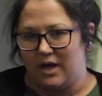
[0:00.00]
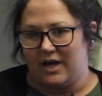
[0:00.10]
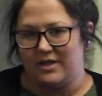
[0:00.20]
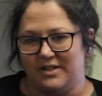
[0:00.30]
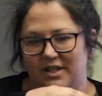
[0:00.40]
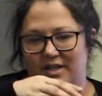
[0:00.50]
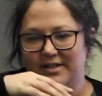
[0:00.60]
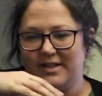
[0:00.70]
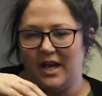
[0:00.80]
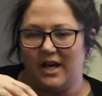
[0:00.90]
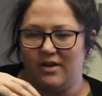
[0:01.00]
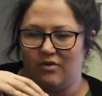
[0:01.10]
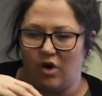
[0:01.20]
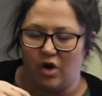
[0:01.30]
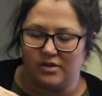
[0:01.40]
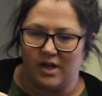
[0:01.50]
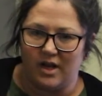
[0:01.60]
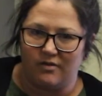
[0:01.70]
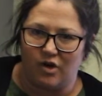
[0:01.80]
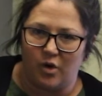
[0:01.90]
I could see this line of cars
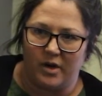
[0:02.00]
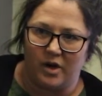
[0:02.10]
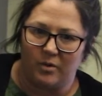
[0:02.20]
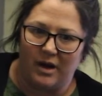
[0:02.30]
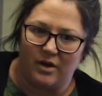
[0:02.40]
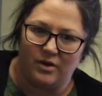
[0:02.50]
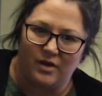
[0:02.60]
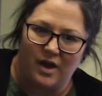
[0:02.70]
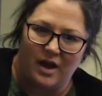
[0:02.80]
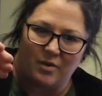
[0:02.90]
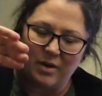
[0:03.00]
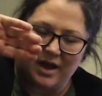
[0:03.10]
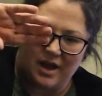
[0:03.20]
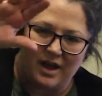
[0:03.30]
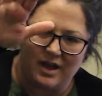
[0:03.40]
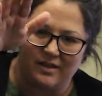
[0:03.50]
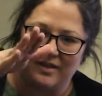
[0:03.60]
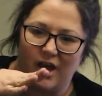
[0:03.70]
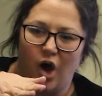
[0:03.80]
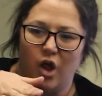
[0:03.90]
kind of going around the highway, and
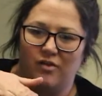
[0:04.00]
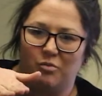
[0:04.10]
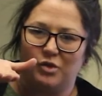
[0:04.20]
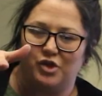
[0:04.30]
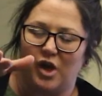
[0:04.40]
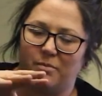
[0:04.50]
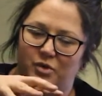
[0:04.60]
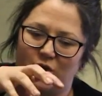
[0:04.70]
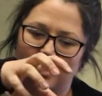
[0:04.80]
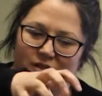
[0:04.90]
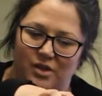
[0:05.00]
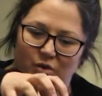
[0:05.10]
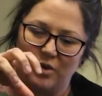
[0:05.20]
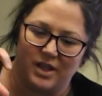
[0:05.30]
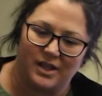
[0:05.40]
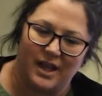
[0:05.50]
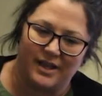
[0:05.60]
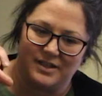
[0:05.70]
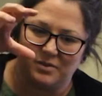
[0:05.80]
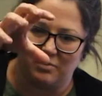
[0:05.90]
all of them were stopped. You can see the red
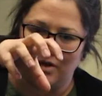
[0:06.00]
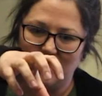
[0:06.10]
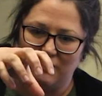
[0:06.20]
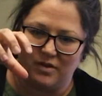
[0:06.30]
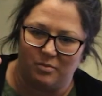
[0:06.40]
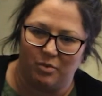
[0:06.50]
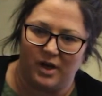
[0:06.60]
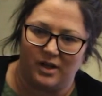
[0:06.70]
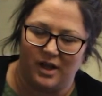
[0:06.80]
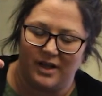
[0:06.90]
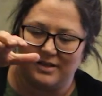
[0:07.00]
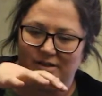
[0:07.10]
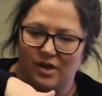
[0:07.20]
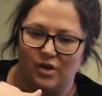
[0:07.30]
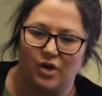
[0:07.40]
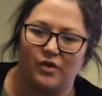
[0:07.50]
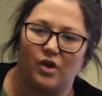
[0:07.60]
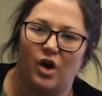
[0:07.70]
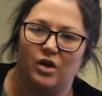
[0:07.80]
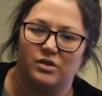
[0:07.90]
lights, the brake lights on all the
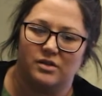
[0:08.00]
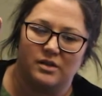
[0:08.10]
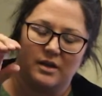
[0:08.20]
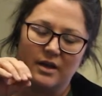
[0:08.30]
cars.